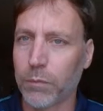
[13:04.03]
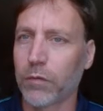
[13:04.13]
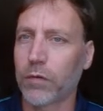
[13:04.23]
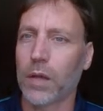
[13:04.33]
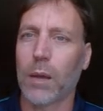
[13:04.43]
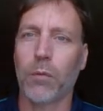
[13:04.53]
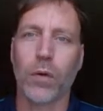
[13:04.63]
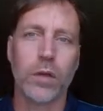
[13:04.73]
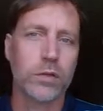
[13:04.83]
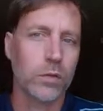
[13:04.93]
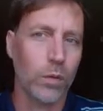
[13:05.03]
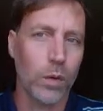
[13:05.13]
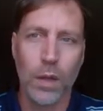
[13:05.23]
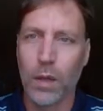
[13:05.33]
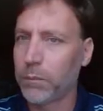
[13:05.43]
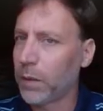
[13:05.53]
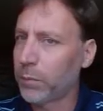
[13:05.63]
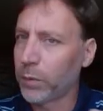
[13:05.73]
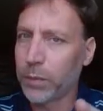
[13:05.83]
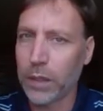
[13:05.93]
of collaboration, or
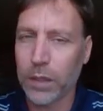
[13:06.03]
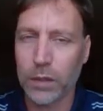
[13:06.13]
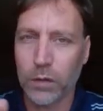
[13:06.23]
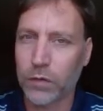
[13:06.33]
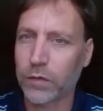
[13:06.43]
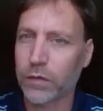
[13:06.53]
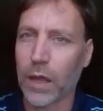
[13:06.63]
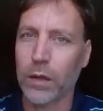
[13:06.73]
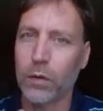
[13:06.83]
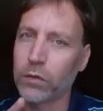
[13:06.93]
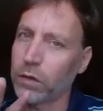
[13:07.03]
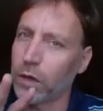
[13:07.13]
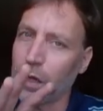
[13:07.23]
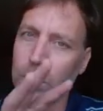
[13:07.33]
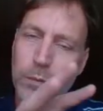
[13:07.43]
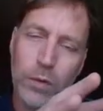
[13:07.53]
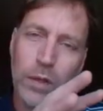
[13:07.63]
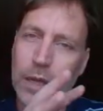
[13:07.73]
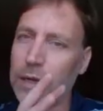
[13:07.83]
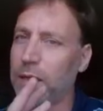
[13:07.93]
people being in the silos and not
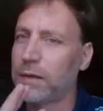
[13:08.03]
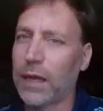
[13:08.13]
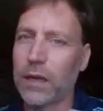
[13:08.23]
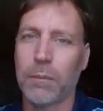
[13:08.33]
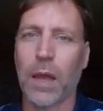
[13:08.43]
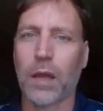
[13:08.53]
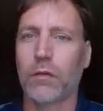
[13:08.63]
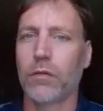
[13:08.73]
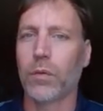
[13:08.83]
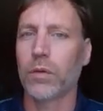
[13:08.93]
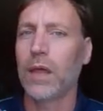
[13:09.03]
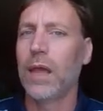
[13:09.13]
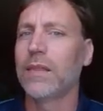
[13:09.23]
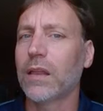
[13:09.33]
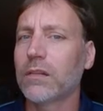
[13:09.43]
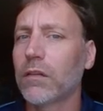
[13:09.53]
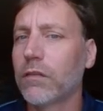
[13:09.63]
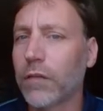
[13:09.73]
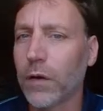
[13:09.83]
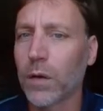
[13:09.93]
communicating data back and forth. That's a
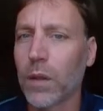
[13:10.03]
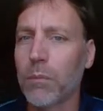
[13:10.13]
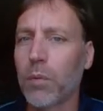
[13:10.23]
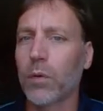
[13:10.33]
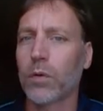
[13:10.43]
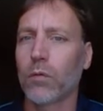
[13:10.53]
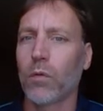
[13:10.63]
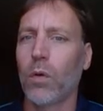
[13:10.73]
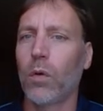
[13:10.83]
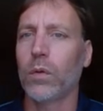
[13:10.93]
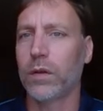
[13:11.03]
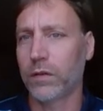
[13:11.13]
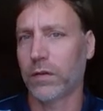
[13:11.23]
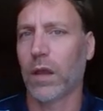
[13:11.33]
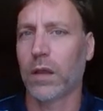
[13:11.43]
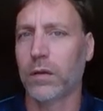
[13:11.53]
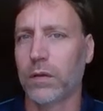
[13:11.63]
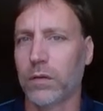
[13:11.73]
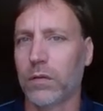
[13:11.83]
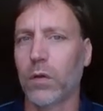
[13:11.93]
very important role in
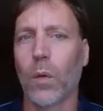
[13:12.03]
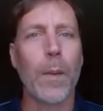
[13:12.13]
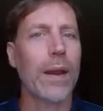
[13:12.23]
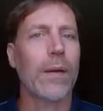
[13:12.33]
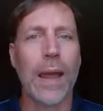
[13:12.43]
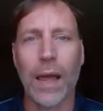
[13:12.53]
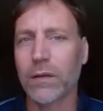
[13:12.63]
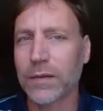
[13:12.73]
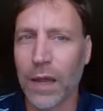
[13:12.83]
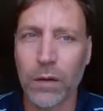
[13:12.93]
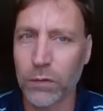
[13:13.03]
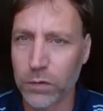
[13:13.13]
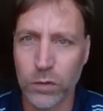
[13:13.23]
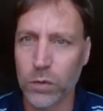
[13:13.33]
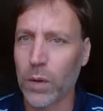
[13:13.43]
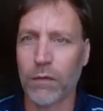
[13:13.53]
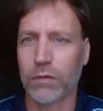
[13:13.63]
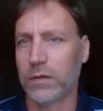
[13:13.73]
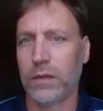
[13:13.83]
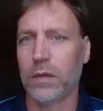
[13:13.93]
scientists. No matter how talented you have
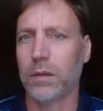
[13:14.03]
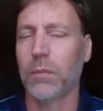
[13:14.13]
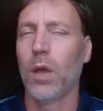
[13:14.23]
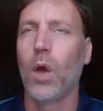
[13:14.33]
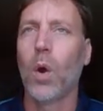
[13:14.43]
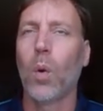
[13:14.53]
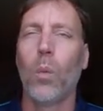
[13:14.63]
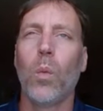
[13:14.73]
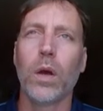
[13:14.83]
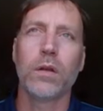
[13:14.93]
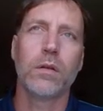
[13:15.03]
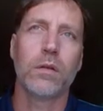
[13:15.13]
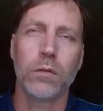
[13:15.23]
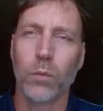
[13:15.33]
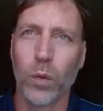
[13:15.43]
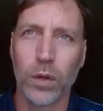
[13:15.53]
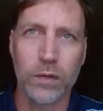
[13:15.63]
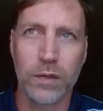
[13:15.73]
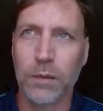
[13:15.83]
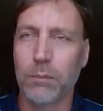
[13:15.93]
a team, one
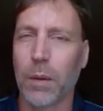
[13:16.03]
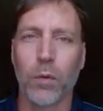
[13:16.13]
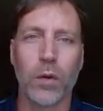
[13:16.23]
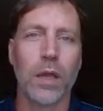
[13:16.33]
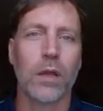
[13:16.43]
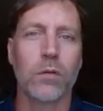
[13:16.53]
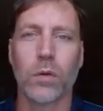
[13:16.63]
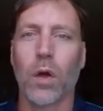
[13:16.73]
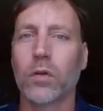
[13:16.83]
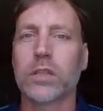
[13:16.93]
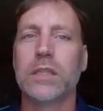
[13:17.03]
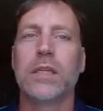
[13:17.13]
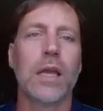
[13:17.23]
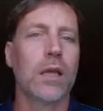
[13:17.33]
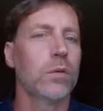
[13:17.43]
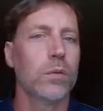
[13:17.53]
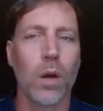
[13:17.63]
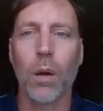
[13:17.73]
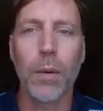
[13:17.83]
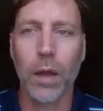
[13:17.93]
team member can't do it all. She can't do it
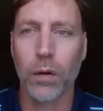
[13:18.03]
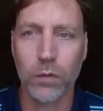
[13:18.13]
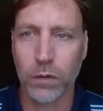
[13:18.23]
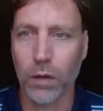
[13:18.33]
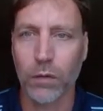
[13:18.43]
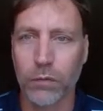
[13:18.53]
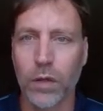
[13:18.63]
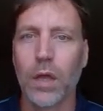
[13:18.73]
all by herself.